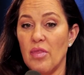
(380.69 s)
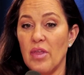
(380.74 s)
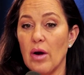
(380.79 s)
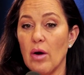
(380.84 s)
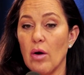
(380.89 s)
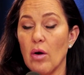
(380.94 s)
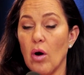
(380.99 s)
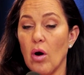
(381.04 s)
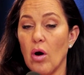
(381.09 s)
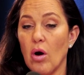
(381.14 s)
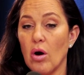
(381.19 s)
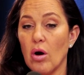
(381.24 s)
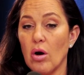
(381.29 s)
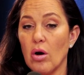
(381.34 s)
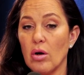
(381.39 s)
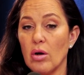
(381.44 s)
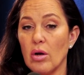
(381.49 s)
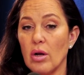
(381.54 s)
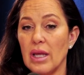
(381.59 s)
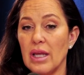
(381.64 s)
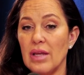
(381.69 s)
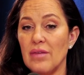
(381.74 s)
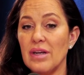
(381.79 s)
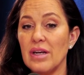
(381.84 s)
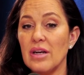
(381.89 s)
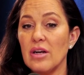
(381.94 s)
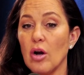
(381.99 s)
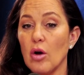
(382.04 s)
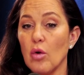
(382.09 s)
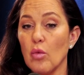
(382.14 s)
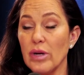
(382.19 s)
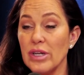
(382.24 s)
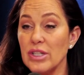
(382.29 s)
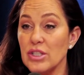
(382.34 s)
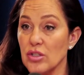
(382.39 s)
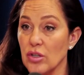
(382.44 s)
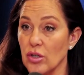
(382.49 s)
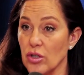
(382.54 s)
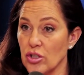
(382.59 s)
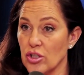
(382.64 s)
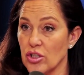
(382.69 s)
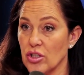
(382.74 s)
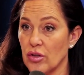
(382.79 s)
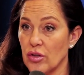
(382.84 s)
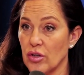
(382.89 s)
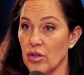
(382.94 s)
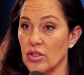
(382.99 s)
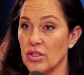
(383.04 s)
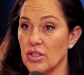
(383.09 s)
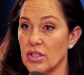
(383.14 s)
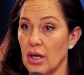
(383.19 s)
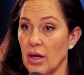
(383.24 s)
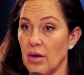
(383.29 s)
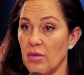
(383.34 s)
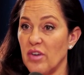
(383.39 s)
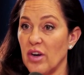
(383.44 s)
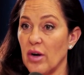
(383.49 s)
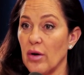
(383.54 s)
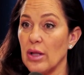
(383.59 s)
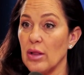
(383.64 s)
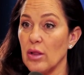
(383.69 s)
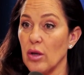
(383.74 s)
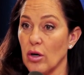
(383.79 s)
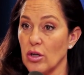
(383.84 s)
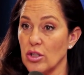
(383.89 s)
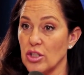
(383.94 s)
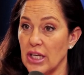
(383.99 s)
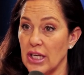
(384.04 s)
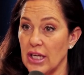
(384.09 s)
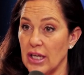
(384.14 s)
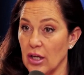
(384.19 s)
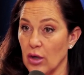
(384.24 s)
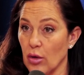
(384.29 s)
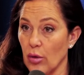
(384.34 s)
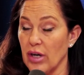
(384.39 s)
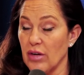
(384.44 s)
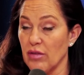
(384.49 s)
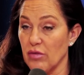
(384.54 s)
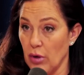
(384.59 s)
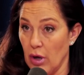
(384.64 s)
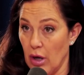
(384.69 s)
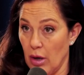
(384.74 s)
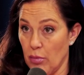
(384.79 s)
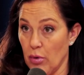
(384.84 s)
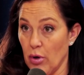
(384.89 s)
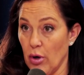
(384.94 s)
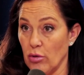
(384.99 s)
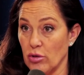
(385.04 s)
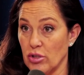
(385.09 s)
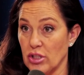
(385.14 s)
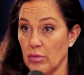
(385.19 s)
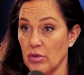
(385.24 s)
There are, even in our research, there's a very large integrative approach.